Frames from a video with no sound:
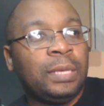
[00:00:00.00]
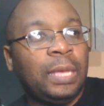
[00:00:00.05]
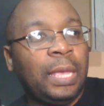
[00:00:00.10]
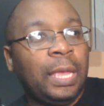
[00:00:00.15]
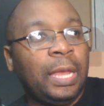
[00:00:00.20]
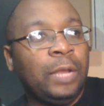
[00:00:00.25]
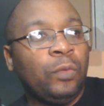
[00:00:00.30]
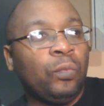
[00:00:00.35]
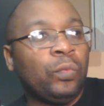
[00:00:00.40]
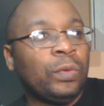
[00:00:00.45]

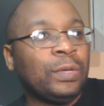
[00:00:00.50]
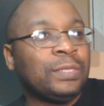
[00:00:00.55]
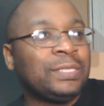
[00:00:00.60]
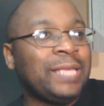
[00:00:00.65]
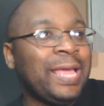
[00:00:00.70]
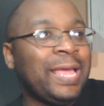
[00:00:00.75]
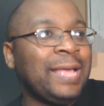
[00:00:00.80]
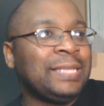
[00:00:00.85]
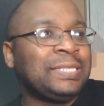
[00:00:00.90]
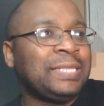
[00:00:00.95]
It was
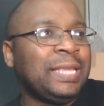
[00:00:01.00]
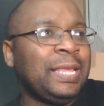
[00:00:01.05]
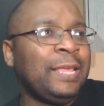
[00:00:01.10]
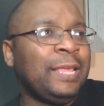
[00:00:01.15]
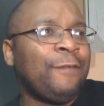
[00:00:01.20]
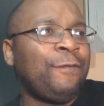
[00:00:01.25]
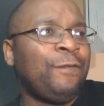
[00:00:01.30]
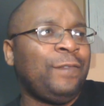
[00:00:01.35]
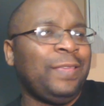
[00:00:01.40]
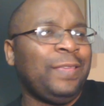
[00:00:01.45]
as
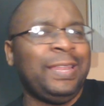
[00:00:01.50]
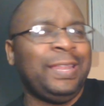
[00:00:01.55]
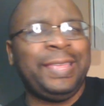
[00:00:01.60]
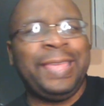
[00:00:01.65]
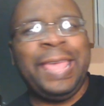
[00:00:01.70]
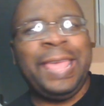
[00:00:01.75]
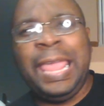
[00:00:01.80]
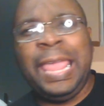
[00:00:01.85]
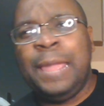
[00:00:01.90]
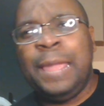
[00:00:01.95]
if it
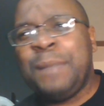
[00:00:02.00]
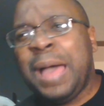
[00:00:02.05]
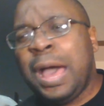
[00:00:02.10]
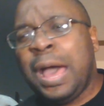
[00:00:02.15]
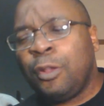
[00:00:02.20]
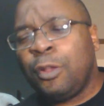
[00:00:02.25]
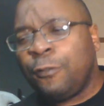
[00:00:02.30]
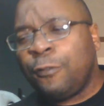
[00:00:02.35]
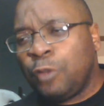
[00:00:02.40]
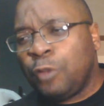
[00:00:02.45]
came out
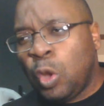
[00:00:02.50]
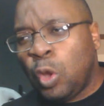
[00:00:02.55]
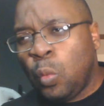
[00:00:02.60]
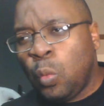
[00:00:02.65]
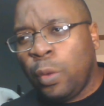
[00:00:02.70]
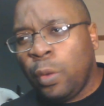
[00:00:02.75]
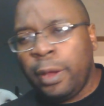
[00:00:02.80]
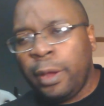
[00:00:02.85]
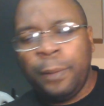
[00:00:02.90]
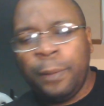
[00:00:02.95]
of
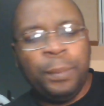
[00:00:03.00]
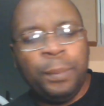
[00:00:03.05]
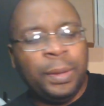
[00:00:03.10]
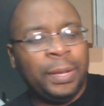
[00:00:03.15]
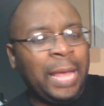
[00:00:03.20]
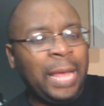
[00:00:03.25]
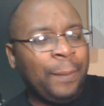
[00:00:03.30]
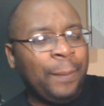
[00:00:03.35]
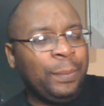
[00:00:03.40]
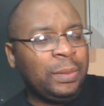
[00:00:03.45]
nowhere, but
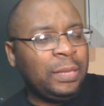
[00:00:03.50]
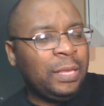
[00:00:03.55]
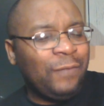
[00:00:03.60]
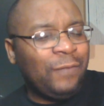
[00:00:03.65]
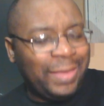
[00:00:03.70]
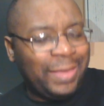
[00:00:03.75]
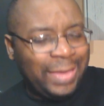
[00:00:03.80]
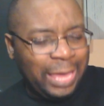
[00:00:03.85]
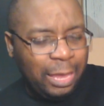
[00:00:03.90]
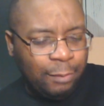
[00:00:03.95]
I believe
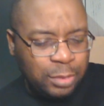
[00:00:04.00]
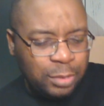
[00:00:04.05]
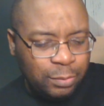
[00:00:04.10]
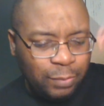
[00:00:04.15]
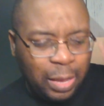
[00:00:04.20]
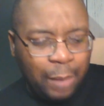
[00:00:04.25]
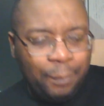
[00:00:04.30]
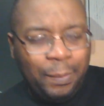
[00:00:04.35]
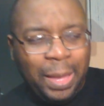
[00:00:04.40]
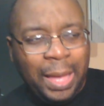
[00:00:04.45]
it came to my
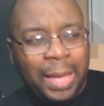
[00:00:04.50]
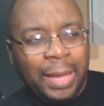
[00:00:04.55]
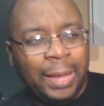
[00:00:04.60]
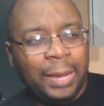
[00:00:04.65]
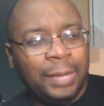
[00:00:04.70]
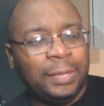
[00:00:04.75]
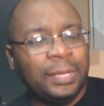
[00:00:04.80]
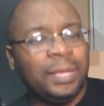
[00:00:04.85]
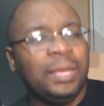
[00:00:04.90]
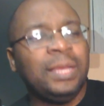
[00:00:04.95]

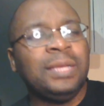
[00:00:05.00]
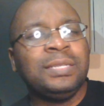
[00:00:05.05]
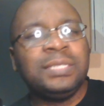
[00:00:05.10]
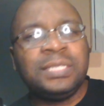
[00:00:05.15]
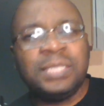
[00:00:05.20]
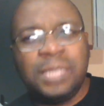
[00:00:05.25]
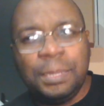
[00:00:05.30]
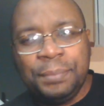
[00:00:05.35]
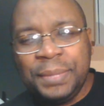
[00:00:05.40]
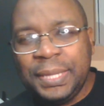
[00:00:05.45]
mind
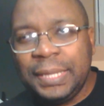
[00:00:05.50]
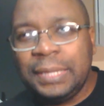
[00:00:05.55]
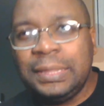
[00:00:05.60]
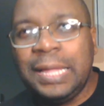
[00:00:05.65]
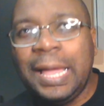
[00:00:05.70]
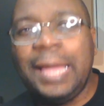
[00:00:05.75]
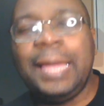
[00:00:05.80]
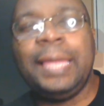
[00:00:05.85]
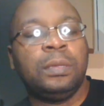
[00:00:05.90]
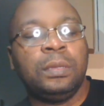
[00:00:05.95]
something
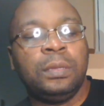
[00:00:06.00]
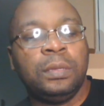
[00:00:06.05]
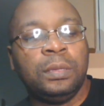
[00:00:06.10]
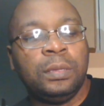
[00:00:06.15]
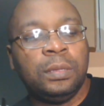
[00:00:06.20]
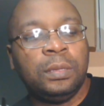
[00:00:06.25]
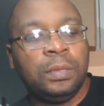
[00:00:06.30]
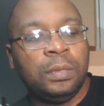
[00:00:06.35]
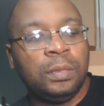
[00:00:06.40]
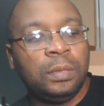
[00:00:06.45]
like
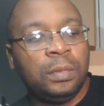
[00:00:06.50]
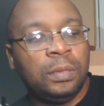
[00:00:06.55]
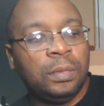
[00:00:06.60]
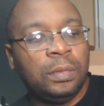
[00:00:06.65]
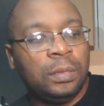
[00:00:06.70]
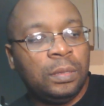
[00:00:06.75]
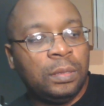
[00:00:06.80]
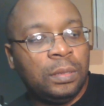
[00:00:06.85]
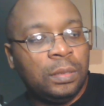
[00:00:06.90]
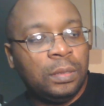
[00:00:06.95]

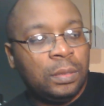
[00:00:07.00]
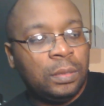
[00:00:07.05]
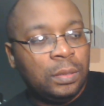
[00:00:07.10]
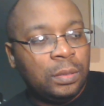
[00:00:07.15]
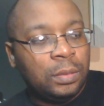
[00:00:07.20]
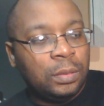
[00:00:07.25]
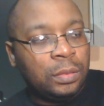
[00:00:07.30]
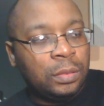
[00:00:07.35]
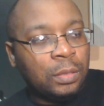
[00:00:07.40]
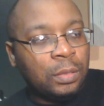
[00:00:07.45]

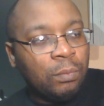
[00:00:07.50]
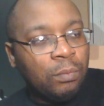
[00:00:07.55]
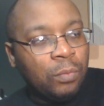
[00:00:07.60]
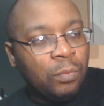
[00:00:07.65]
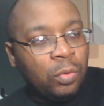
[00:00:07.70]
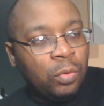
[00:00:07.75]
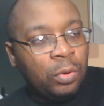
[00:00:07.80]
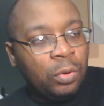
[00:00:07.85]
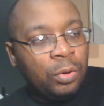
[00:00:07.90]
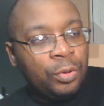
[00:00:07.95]
the
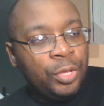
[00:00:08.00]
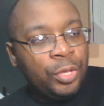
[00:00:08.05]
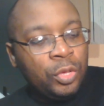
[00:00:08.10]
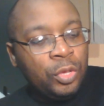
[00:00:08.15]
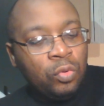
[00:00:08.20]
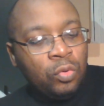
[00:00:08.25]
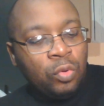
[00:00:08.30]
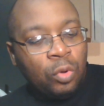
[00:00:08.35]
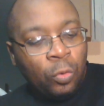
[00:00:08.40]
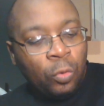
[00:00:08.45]
more
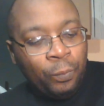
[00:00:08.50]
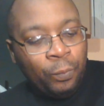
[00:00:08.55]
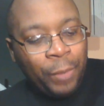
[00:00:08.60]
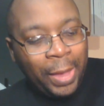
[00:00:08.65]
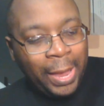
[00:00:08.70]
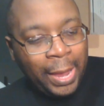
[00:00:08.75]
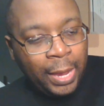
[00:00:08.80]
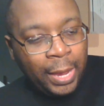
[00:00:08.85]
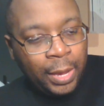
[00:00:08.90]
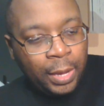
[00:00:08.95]
you
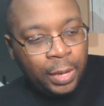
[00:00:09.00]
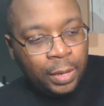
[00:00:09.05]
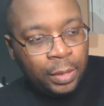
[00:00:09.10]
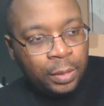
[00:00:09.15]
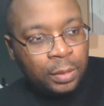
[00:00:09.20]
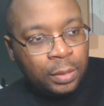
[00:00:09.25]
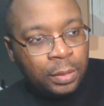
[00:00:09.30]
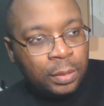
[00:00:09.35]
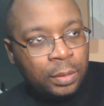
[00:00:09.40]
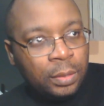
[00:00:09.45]
obey,
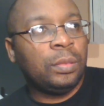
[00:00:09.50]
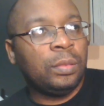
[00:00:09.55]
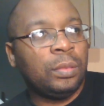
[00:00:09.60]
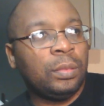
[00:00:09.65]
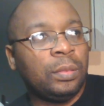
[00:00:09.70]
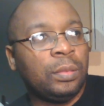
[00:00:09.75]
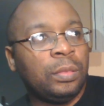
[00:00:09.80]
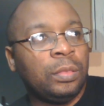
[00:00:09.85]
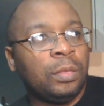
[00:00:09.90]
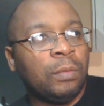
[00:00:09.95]

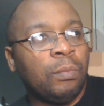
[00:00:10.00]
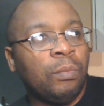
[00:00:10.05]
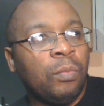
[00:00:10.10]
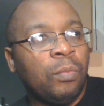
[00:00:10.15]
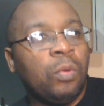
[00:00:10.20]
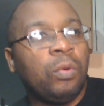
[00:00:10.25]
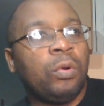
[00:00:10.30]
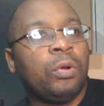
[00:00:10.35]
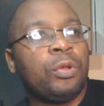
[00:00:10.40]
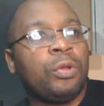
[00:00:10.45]
the
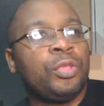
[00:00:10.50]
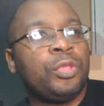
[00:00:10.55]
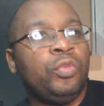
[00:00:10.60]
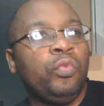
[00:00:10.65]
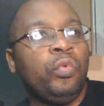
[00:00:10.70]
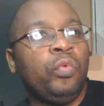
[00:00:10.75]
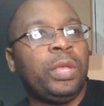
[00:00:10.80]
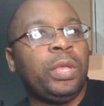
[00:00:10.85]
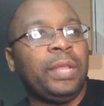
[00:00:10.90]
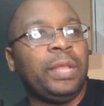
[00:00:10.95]
more you
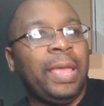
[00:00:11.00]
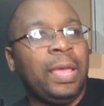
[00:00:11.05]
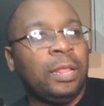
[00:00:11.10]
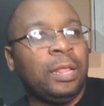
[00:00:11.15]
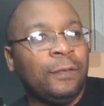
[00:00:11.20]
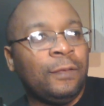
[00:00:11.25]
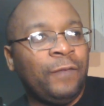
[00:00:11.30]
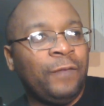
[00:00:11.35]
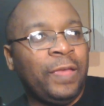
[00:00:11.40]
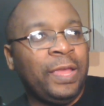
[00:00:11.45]
can
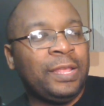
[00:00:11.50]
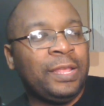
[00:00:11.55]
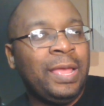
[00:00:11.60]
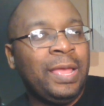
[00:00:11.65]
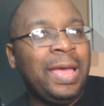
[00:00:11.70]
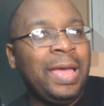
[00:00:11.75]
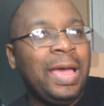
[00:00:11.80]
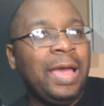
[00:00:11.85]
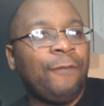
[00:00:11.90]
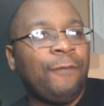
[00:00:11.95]
elevate.
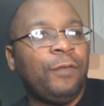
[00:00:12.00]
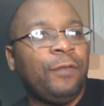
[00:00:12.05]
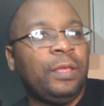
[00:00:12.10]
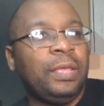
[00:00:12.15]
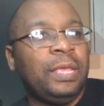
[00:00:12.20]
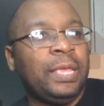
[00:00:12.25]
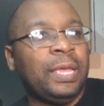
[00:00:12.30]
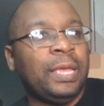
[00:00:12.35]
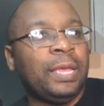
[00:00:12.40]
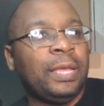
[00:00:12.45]
I
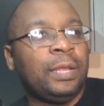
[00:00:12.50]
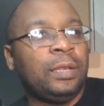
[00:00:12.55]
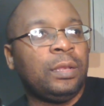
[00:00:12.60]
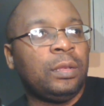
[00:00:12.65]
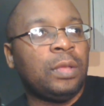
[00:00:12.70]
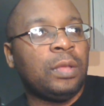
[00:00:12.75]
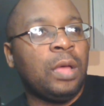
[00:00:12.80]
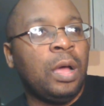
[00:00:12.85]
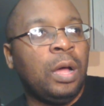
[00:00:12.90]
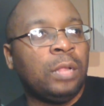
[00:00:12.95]
forget
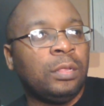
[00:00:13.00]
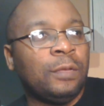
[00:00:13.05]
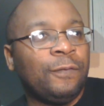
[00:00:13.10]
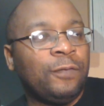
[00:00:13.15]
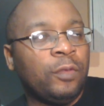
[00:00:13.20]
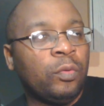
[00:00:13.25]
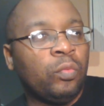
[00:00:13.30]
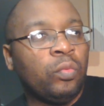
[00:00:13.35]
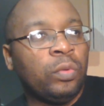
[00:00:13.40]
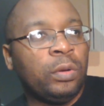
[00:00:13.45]
all of
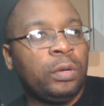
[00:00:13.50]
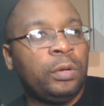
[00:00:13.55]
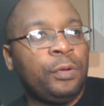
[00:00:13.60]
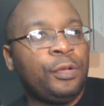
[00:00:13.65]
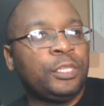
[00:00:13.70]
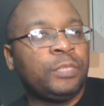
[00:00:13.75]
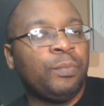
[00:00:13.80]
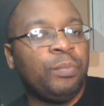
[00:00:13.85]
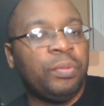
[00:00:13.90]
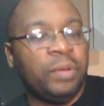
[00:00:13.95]
the
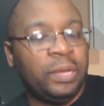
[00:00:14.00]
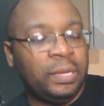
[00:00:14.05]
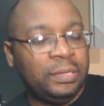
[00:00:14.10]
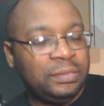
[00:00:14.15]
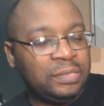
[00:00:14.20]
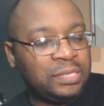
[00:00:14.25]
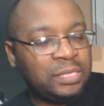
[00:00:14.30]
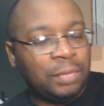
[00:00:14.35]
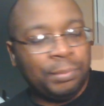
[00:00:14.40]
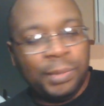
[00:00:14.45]
words, but
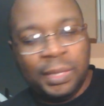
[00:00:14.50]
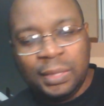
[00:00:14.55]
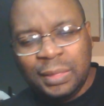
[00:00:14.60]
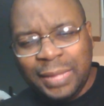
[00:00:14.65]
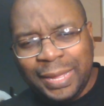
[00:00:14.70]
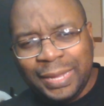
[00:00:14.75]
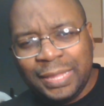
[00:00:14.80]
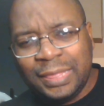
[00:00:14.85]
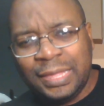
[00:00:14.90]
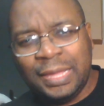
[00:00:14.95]
something
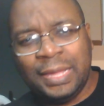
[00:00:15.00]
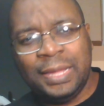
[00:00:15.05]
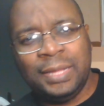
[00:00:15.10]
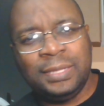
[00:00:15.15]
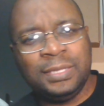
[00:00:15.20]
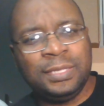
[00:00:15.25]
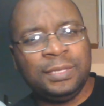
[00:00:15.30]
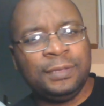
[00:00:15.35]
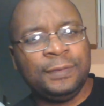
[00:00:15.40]
like that.